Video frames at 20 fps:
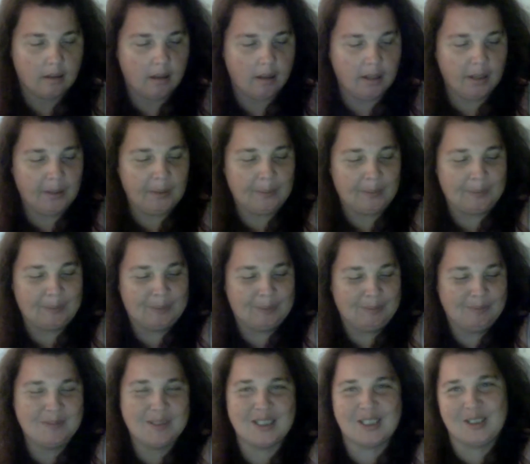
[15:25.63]

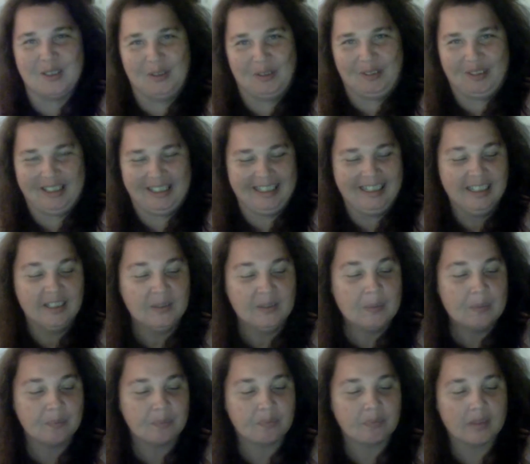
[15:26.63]
I'm sorry.
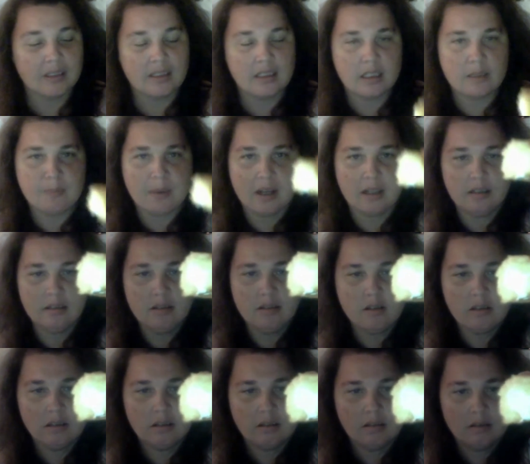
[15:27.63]

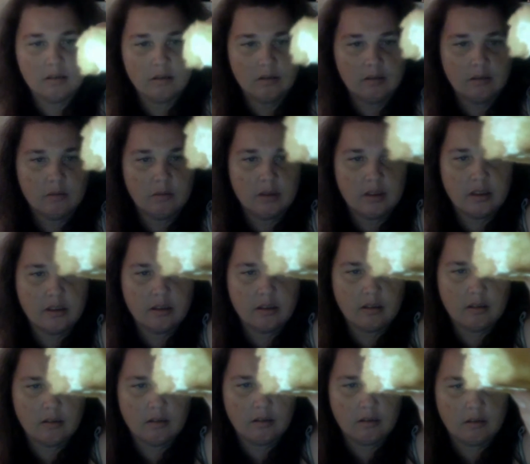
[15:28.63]
Sponge with
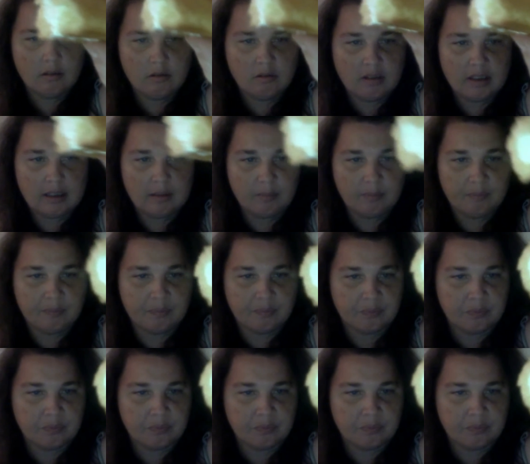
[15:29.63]
cream